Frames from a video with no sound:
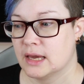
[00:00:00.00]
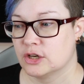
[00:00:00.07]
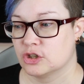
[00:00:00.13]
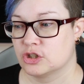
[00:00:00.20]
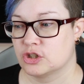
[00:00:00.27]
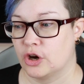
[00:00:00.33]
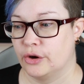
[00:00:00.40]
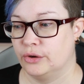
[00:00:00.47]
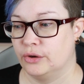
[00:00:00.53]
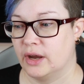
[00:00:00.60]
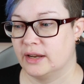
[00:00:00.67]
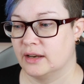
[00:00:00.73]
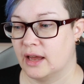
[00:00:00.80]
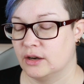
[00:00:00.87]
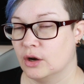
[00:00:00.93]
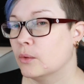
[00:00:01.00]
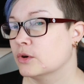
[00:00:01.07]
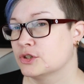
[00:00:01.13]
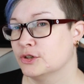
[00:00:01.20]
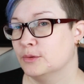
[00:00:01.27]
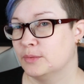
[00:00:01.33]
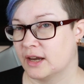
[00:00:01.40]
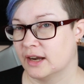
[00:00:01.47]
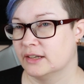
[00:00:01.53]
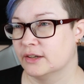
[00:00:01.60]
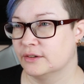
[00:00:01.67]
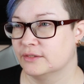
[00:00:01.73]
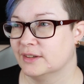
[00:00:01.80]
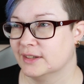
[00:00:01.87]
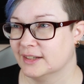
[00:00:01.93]
So, and Flosstube kind
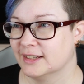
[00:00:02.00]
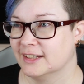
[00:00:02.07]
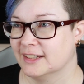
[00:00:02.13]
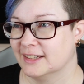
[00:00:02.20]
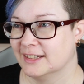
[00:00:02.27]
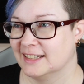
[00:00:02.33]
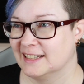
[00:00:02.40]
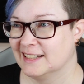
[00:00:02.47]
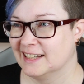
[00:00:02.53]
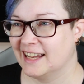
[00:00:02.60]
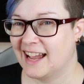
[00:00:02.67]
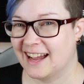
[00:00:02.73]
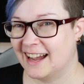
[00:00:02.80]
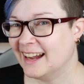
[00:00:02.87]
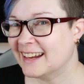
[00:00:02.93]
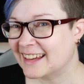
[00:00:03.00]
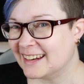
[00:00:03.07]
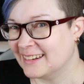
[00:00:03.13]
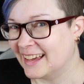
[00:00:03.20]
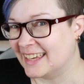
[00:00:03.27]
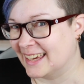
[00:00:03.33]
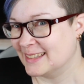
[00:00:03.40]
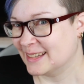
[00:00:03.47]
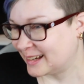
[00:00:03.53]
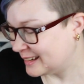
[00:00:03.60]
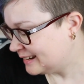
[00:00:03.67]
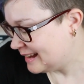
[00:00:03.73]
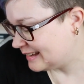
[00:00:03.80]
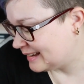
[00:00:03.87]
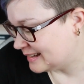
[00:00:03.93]
of, I can like it, can
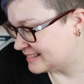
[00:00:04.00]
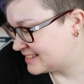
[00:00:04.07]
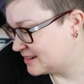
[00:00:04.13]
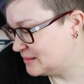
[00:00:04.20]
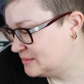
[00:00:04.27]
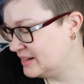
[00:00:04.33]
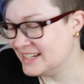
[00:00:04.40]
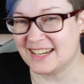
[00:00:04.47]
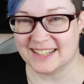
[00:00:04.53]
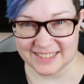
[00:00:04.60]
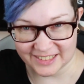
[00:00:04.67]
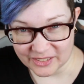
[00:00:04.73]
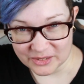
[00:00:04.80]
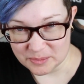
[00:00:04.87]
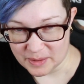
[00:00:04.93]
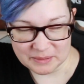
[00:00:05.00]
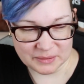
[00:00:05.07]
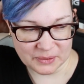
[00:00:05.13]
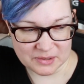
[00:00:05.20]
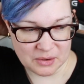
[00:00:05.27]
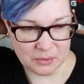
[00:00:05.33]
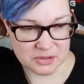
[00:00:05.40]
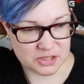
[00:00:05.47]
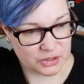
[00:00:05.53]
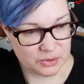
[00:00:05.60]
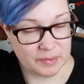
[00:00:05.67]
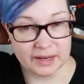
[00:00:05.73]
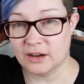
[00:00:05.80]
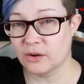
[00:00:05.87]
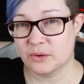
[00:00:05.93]
like it. So we chatted a lot about
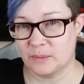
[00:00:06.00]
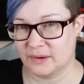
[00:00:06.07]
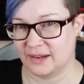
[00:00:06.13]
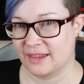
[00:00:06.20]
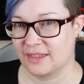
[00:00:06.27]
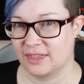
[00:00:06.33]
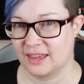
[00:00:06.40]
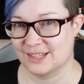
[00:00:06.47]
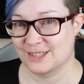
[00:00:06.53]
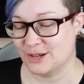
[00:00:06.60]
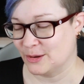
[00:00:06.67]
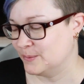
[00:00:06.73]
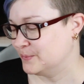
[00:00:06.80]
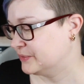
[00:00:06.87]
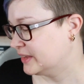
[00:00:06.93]
Flosstube and a lot about other things too.